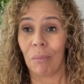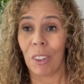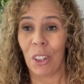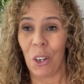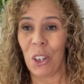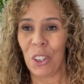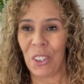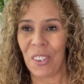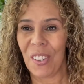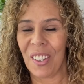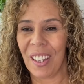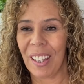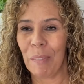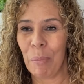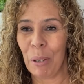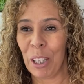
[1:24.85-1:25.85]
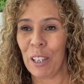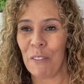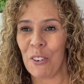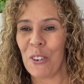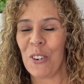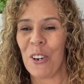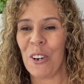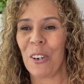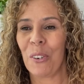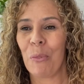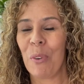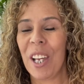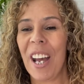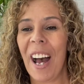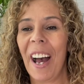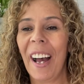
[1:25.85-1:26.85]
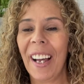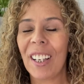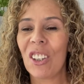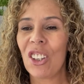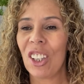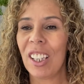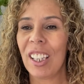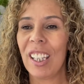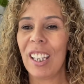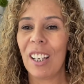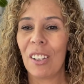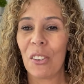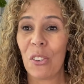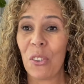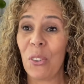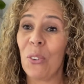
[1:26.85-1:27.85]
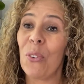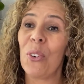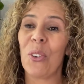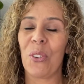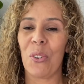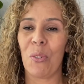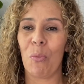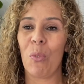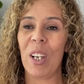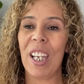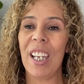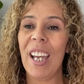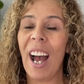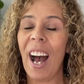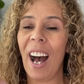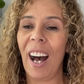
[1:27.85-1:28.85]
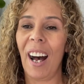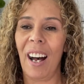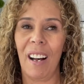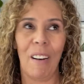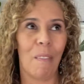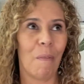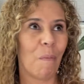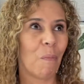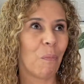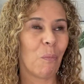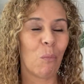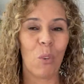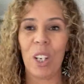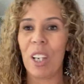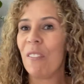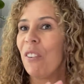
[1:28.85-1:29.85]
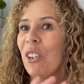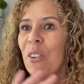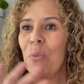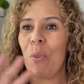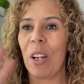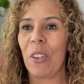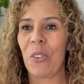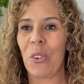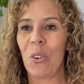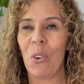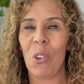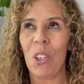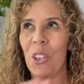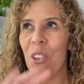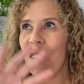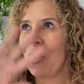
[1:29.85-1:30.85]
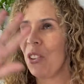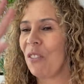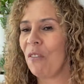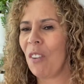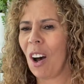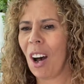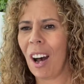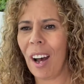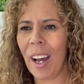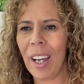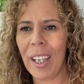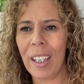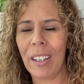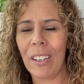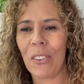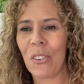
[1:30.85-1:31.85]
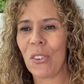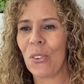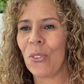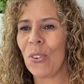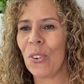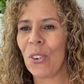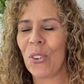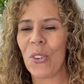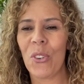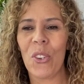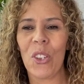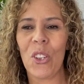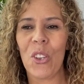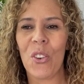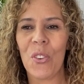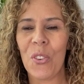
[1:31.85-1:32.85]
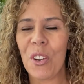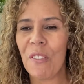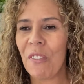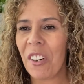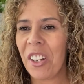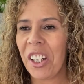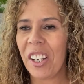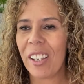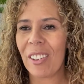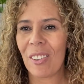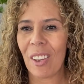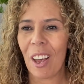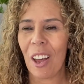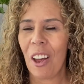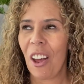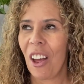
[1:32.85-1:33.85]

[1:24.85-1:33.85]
God's believe it or not. We are actually source. We are, whatever you want to call it, the divine source, the universe,